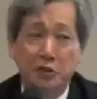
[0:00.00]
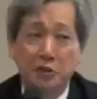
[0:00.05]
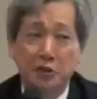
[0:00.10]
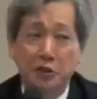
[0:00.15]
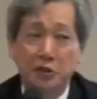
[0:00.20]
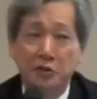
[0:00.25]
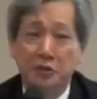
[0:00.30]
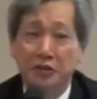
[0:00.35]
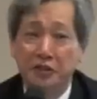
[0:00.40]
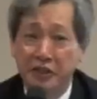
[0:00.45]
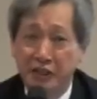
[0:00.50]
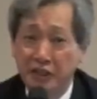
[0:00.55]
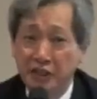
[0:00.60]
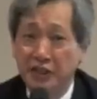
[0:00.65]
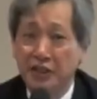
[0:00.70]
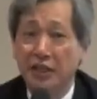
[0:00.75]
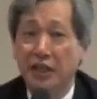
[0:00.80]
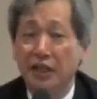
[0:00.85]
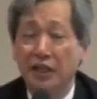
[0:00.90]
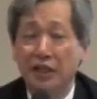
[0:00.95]
do you
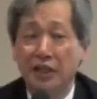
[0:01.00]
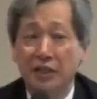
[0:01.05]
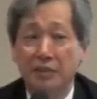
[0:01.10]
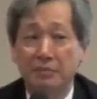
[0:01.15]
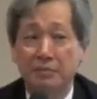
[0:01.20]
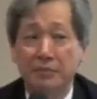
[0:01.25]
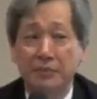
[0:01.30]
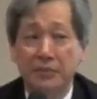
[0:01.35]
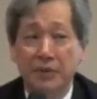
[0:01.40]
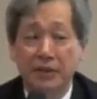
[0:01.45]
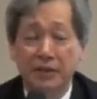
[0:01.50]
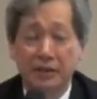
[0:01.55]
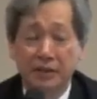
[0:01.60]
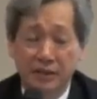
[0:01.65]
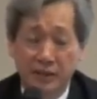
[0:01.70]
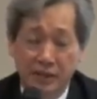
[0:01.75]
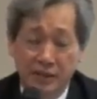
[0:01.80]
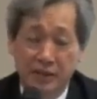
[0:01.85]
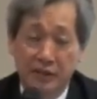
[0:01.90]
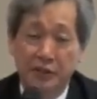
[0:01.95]
think um,
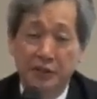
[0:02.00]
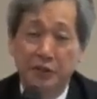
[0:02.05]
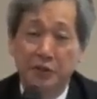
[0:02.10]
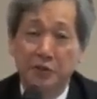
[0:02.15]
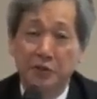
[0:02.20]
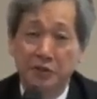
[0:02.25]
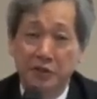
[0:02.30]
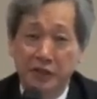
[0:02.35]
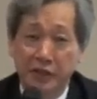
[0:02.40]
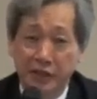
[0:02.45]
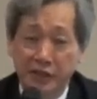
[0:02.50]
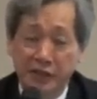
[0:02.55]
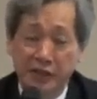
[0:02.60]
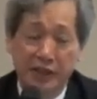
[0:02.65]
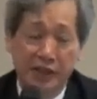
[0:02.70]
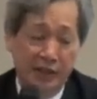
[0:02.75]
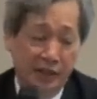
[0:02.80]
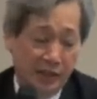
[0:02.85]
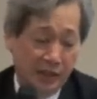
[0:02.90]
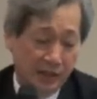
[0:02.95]
do you
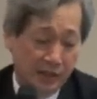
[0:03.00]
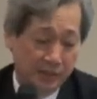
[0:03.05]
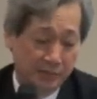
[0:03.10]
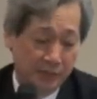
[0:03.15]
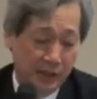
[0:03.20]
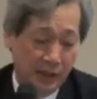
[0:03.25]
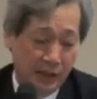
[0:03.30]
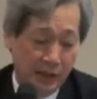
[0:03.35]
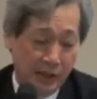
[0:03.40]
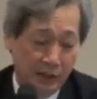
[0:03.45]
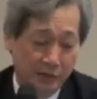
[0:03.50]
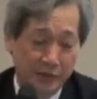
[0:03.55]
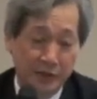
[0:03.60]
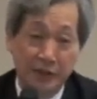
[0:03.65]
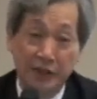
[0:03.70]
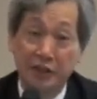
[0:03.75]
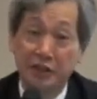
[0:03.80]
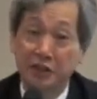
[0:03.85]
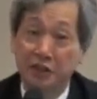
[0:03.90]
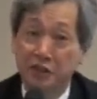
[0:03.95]
think um, our
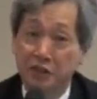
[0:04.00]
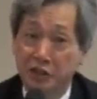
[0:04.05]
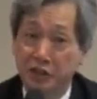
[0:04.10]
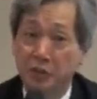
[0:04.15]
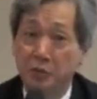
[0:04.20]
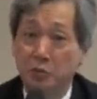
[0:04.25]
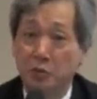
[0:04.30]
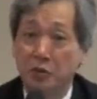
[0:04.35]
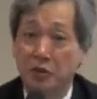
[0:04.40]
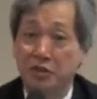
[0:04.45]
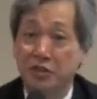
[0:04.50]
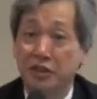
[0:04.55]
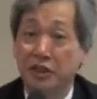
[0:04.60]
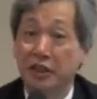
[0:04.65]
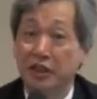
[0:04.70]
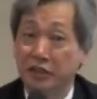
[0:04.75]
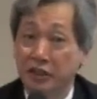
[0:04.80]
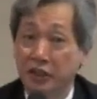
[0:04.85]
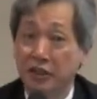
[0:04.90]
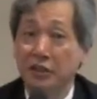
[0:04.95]
relationship with
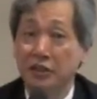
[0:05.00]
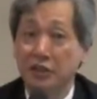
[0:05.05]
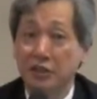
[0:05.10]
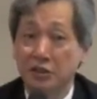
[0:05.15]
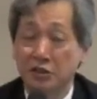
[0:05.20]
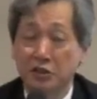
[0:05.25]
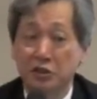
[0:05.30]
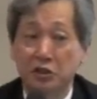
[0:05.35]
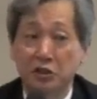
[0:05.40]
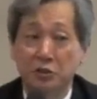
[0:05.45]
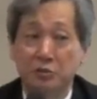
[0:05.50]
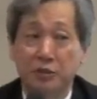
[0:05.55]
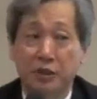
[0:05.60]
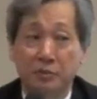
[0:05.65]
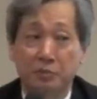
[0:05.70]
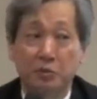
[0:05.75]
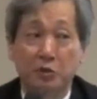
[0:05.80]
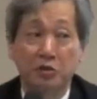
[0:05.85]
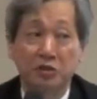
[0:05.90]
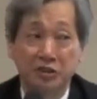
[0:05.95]
China
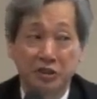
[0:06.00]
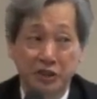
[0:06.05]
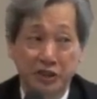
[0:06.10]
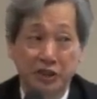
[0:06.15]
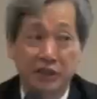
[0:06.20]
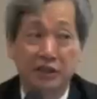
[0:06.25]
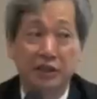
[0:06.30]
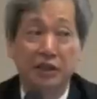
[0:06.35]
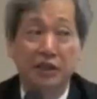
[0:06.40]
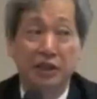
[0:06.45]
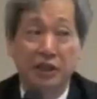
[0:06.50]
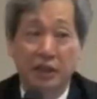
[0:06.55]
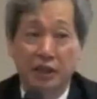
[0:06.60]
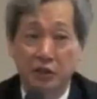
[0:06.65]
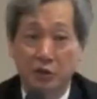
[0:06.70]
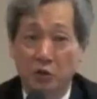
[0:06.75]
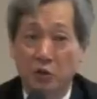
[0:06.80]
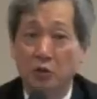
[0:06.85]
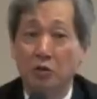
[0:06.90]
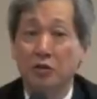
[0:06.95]
should uh, proceed
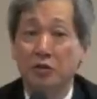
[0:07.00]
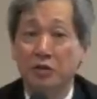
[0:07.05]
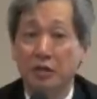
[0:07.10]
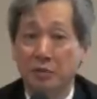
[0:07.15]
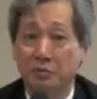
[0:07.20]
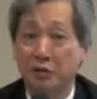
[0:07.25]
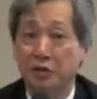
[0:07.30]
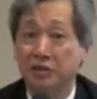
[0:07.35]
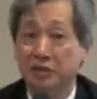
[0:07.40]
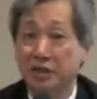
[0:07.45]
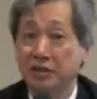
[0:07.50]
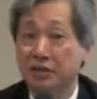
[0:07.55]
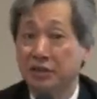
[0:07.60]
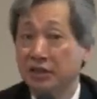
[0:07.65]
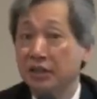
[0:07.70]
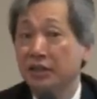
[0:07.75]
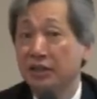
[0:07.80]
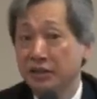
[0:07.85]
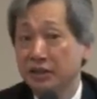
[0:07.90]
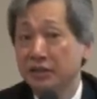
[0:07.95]
along the
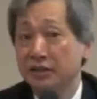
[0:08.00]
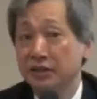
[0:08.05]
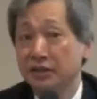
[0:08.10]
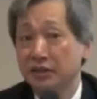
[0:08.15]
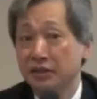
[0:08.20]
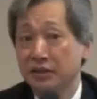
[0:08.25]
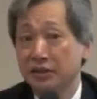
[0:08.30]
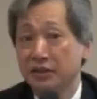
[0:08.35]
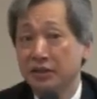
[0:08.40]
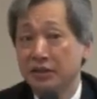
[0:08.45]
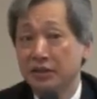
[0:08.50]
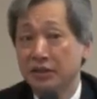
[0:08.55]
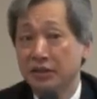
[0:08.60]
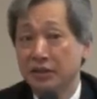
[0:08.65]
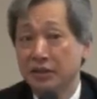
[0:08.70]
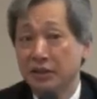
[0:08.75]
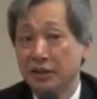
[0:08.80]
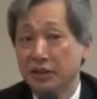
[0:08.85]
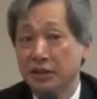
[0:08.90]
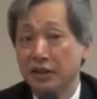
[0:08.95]
present line?
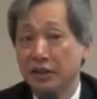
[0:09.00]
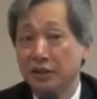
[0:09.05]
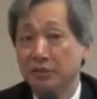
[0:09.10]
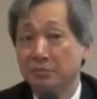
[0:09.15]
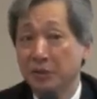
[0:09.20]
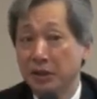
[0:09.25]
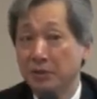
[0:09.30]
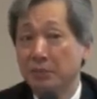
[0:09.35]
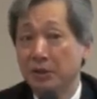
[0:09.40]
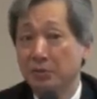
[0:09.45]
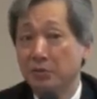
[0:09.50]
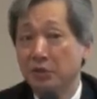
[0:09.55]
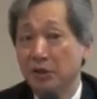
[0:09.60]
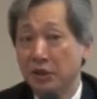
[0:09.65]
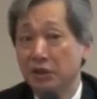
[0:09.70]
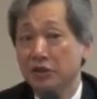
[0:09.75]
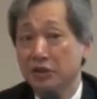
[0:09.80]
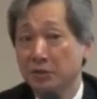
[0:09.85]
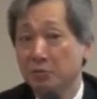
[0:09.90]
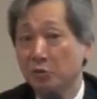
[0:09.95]
And many
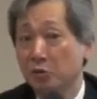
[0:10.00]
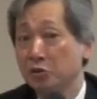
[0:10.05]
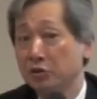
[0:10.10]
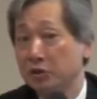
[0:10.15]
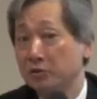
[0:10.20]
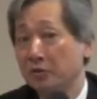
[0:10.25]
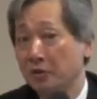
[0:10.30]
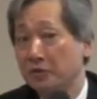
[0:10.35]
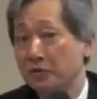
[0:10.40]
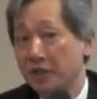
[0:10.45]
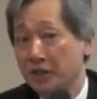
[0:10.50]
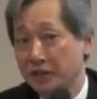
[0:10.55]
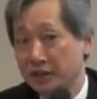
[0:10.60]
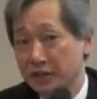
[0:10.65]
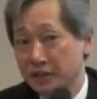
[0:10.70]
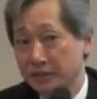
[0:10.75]
people are supportive of